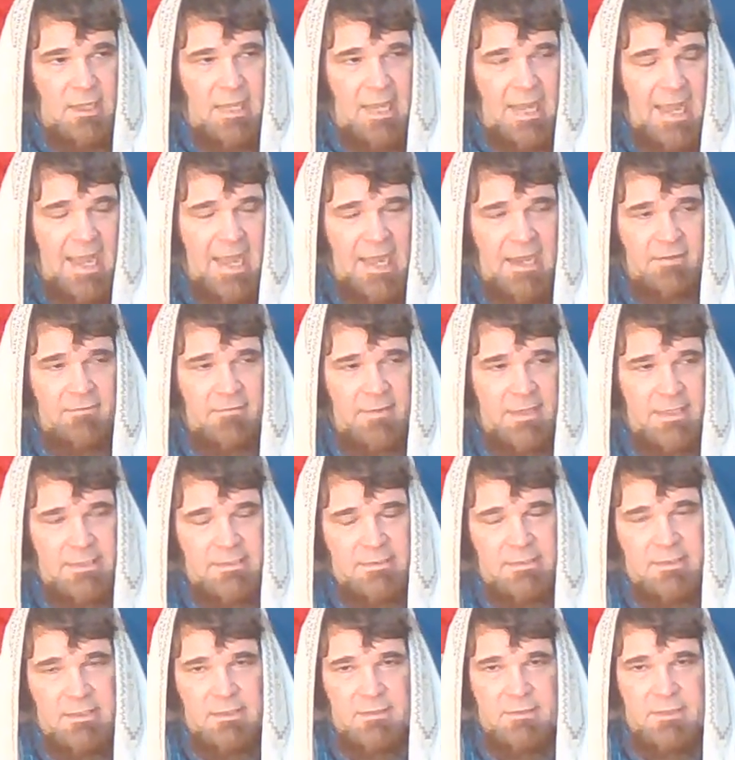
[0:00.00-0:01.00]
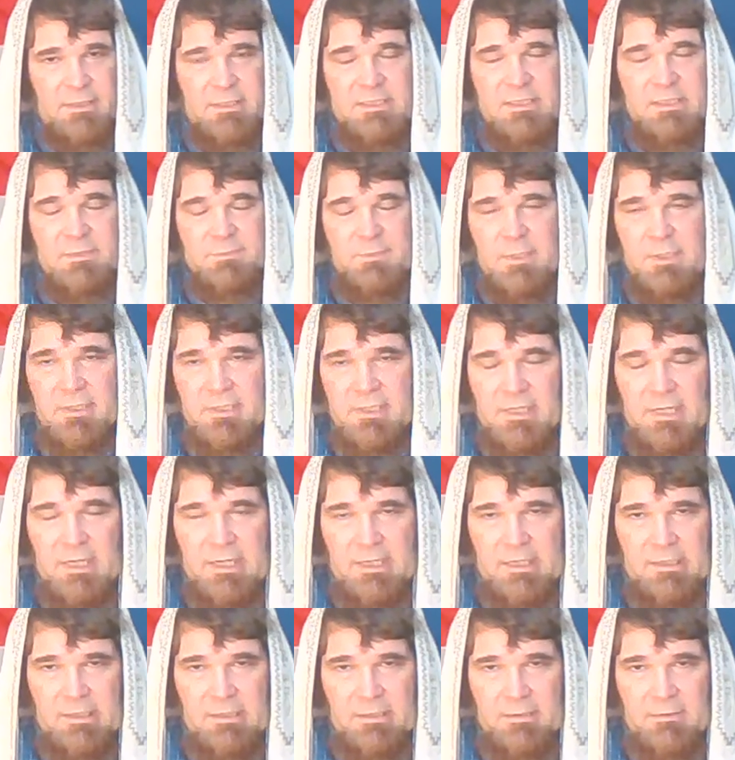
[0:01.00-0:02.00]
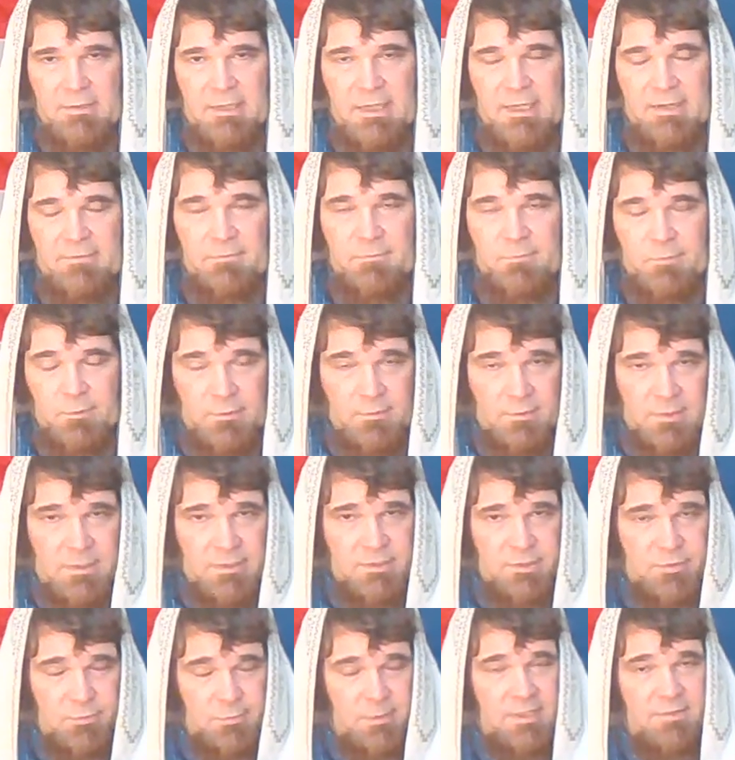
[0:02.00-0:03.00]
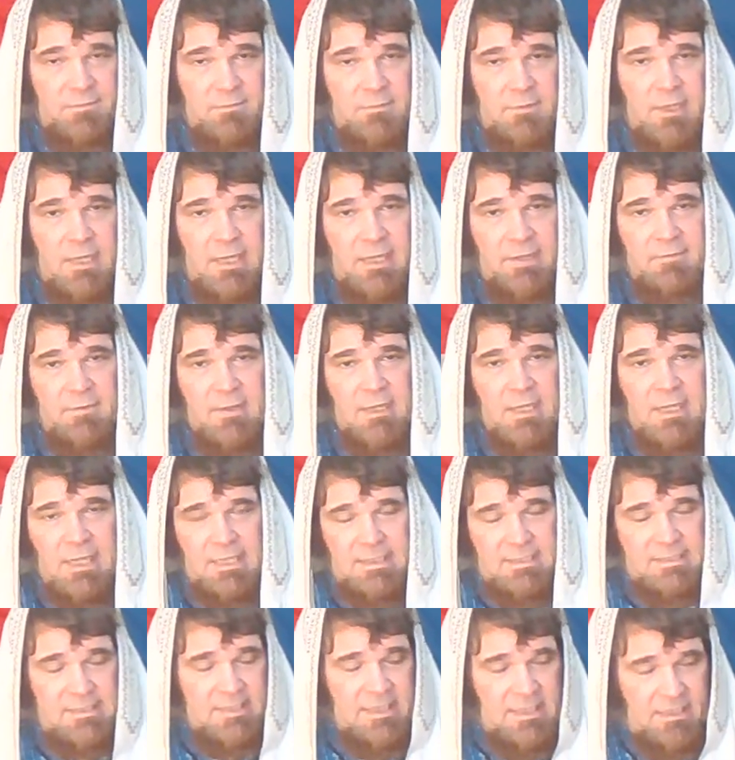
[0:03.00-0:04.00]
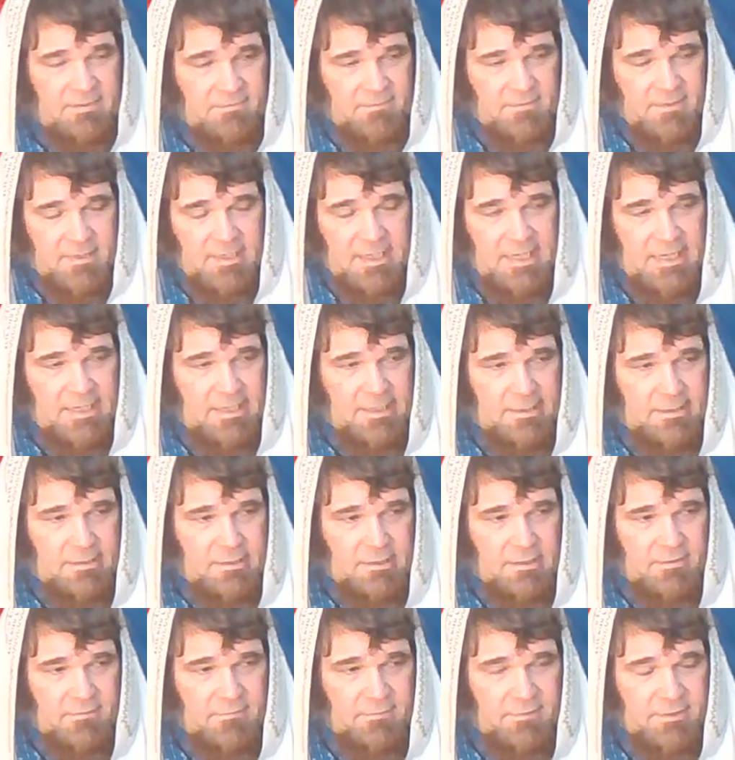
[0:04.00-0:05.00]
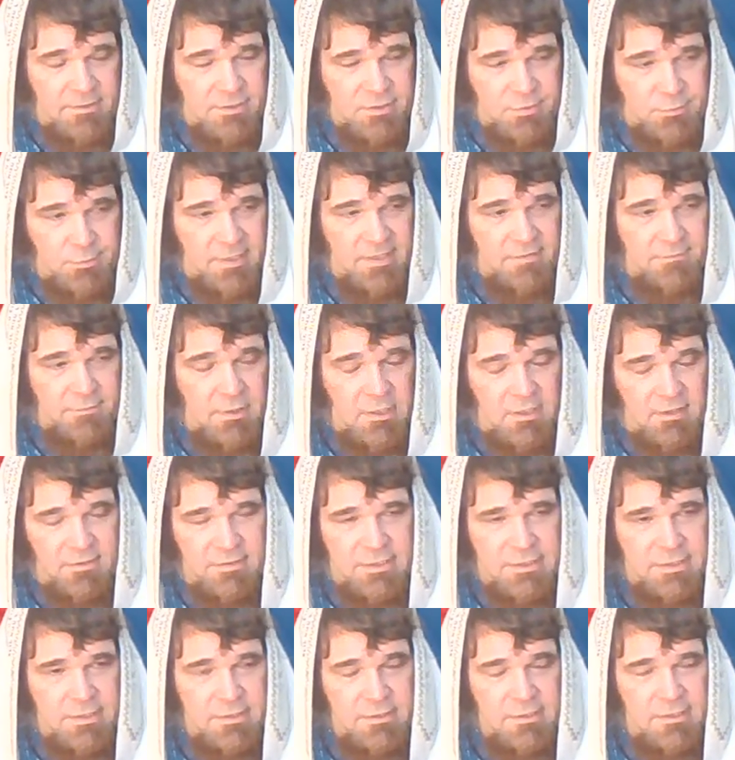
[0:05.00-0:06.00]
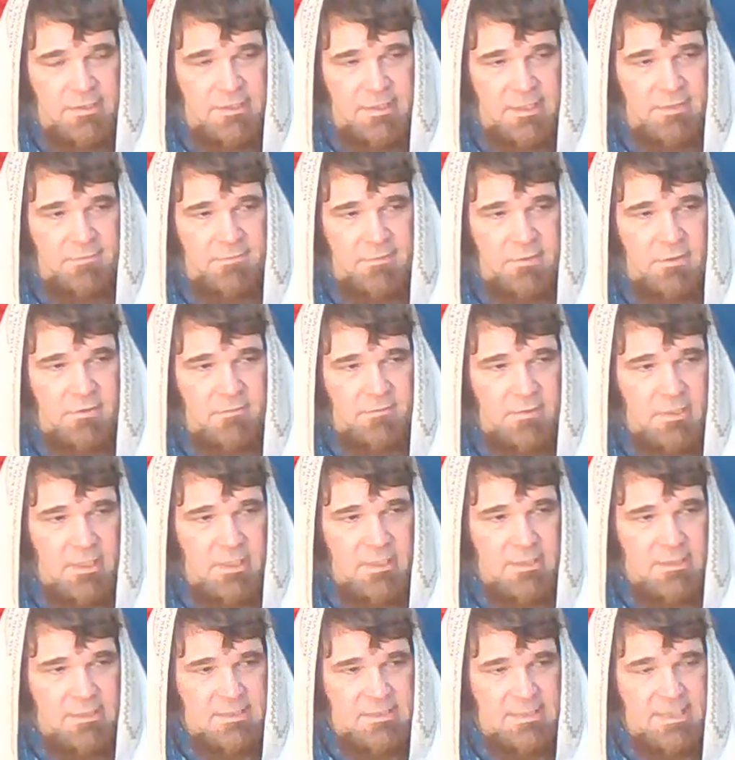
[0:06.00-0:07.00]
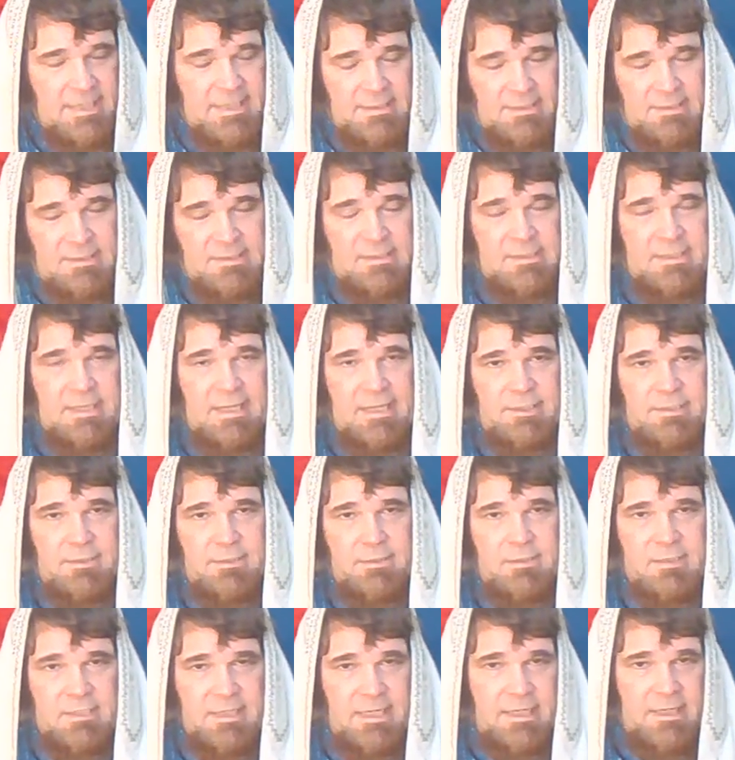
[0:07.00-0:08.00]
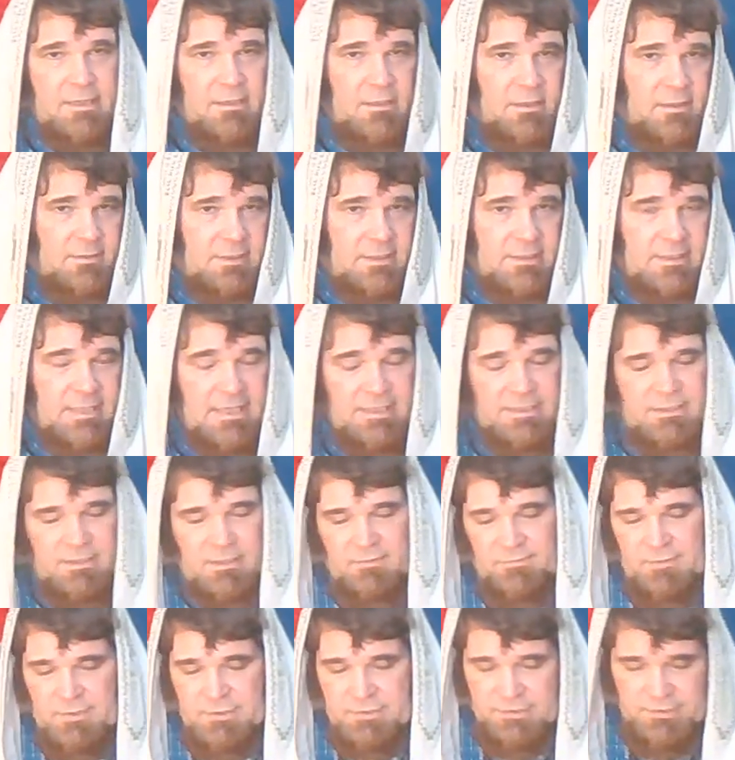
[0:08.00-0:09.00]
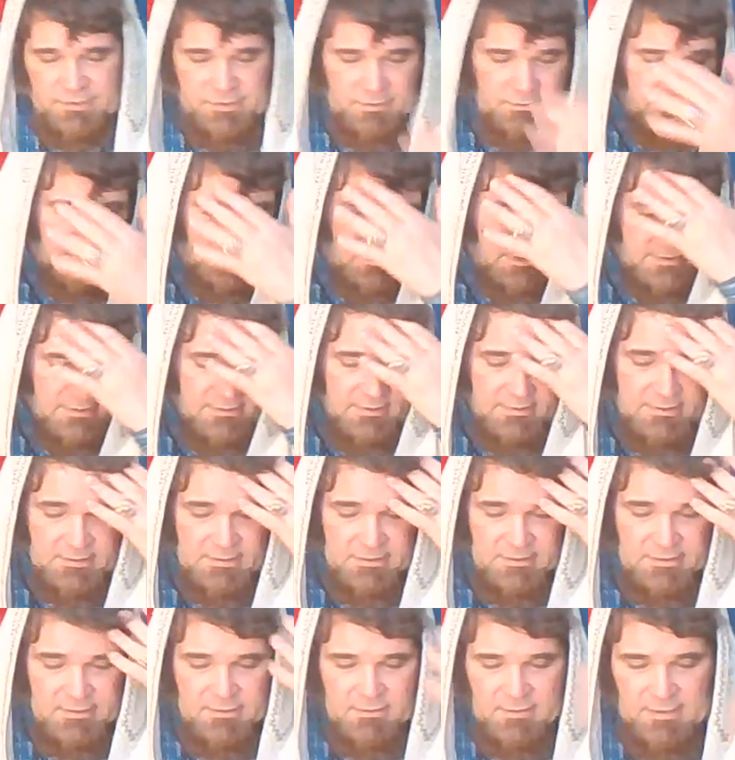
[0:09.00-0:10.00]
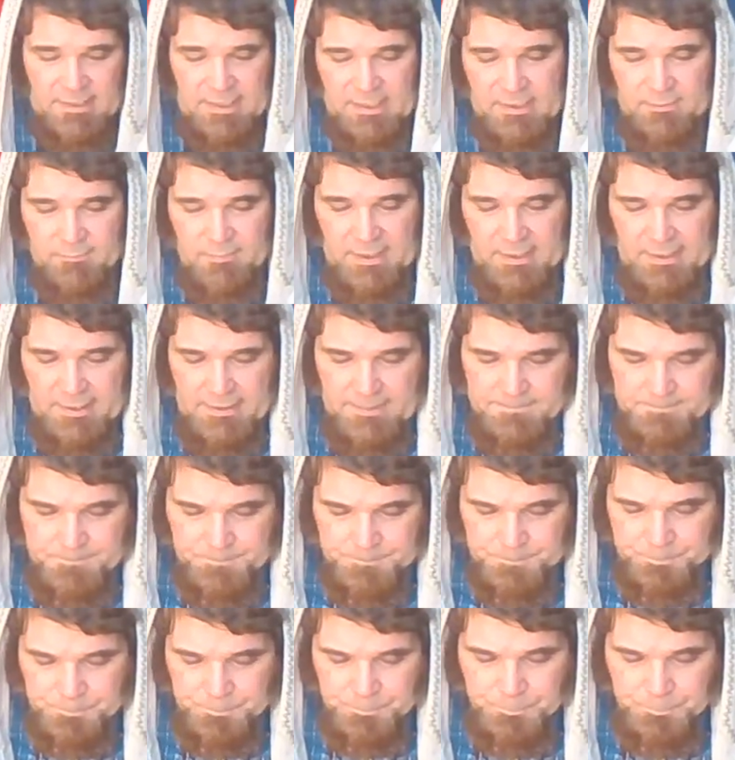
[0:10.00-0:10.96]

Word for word: having the Spirit of God in our life through the tree of life instead of eating of the tree of knowledge of good and evil, Satan's nature, taking on the nature of Yeshua. Amen.